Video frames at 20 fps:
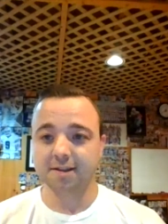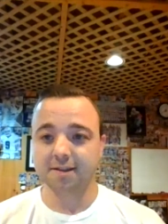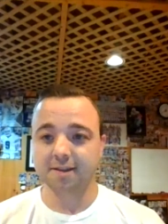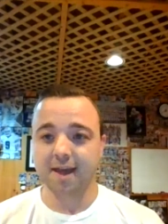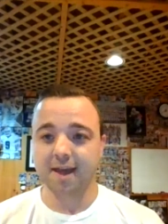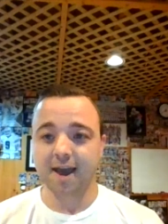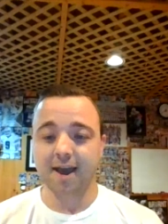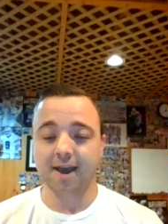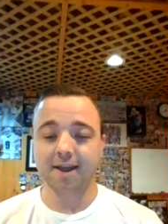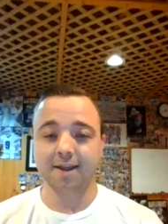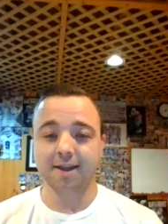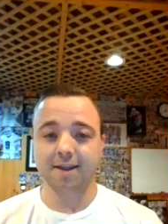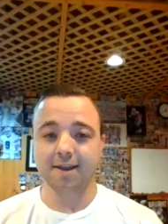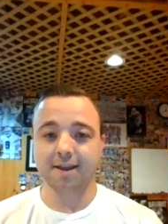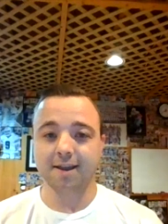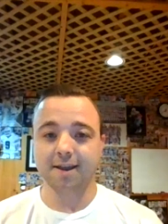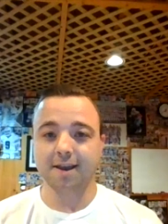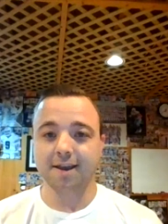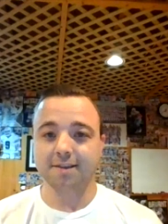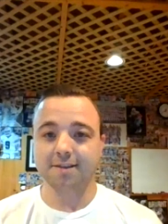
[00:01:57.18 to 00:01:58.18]
that
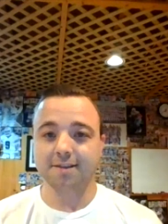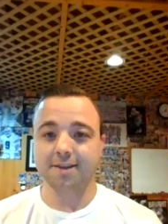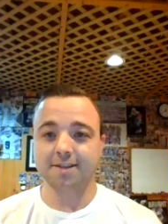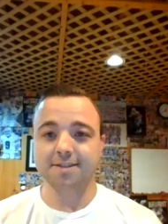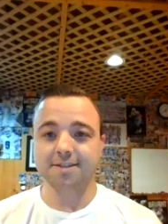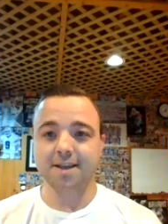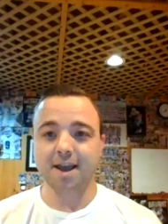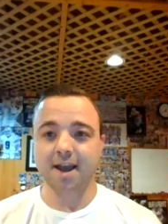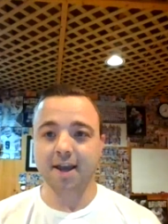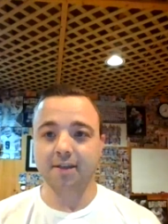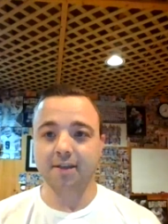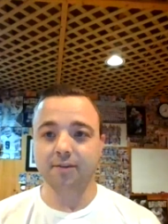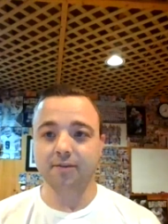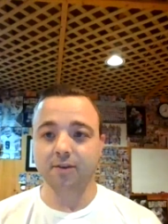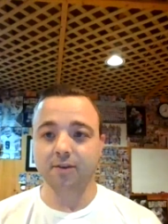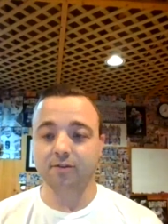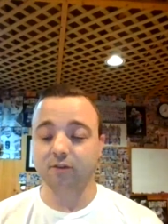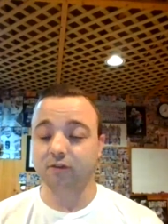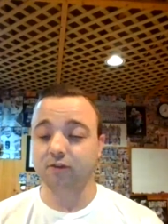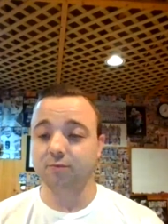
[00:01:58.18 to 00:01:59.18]
these guys,
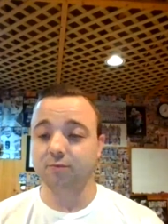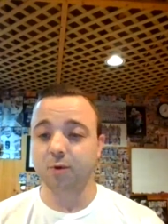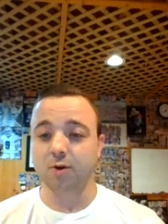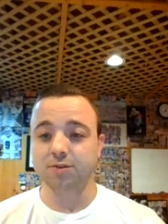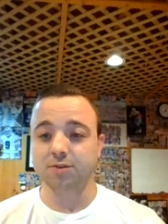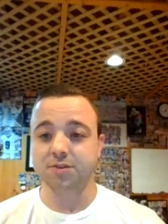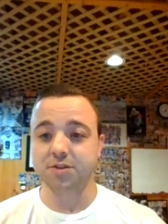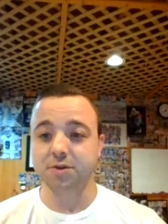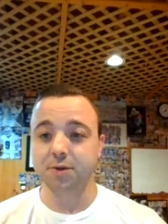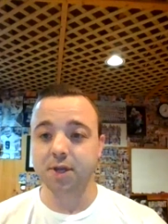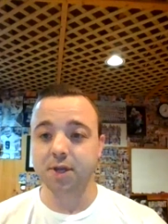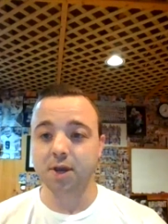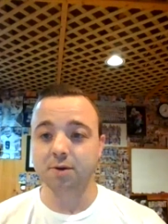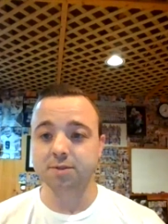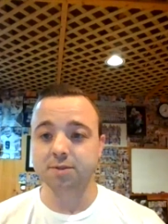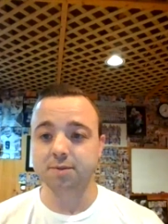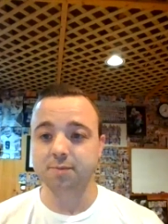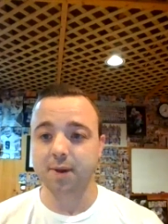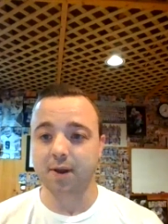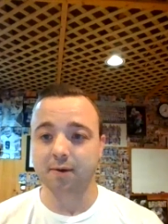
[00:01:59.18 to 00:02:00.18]
it's a small studio.
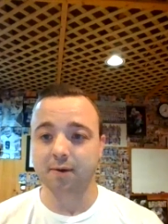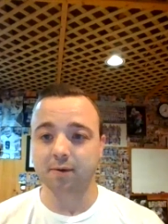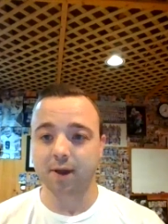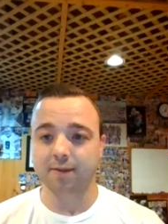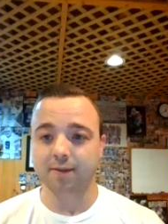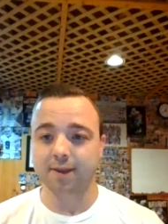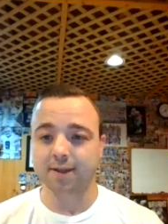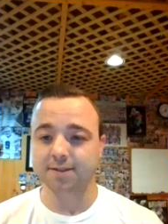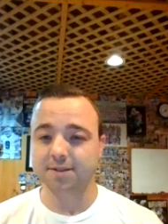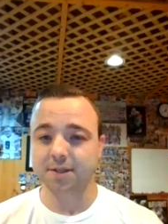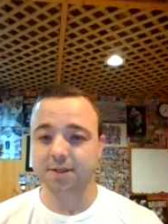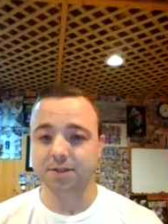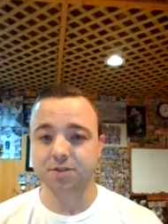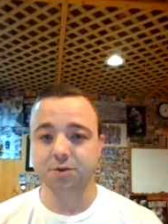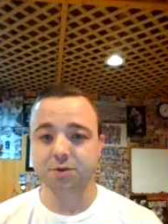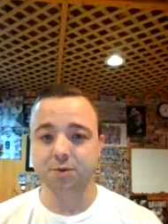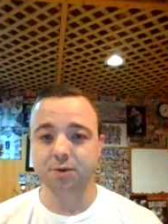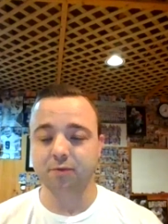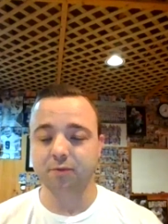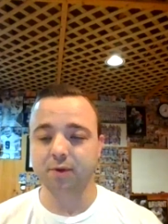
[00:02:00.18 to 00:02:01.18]
It's about, I think it's like
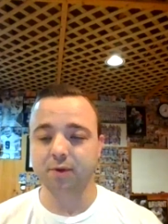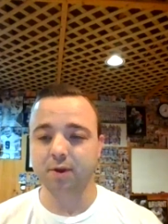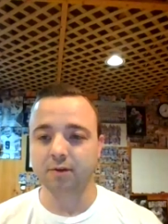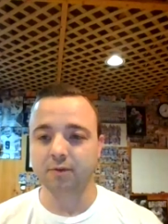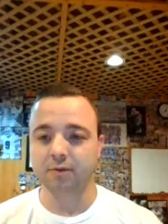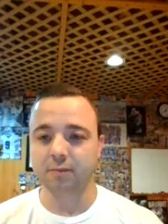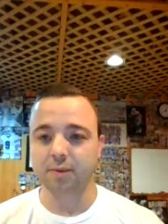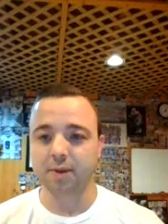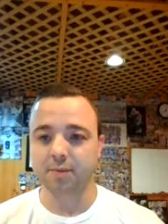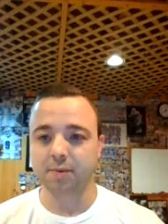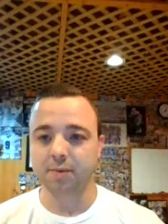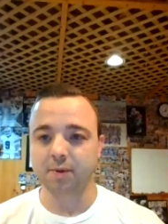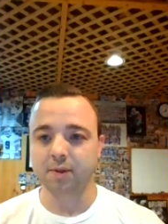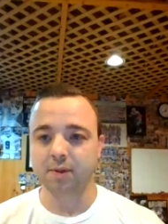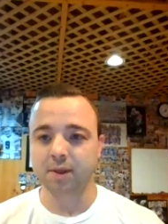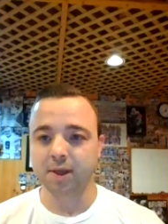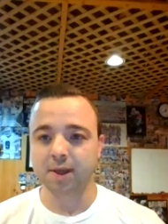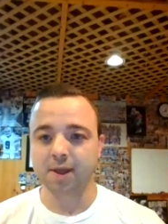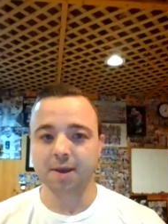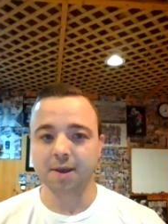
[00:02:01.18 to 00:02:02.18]
two to 300
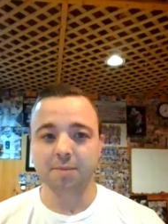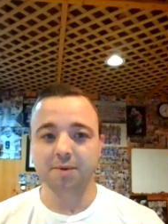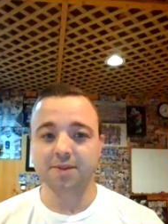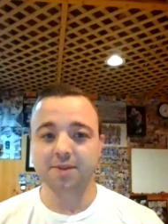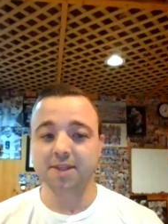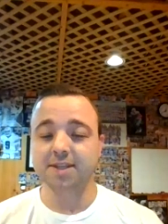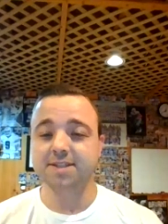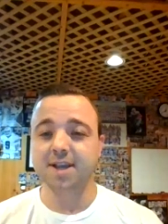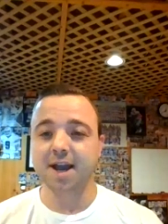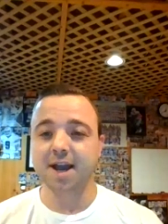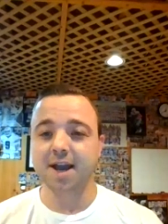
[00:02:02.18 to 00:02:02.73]
people, but these